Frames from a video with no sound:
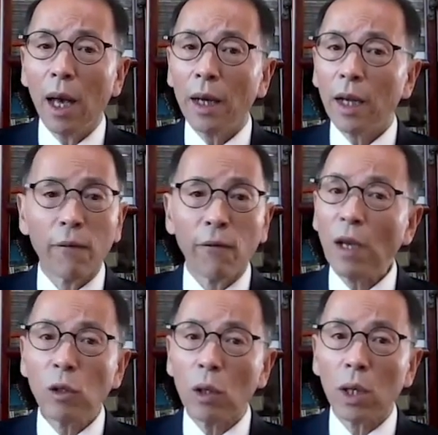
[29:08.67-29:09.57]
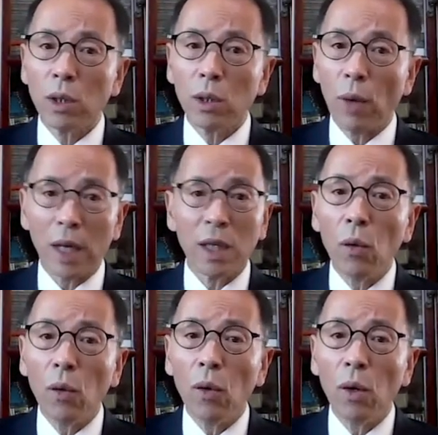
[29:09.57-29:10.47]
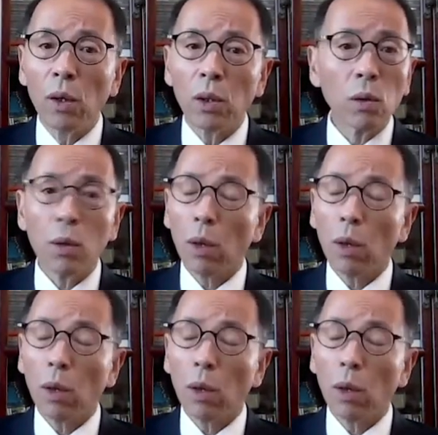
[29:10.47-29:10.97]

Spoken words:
and the inflation is relatively low.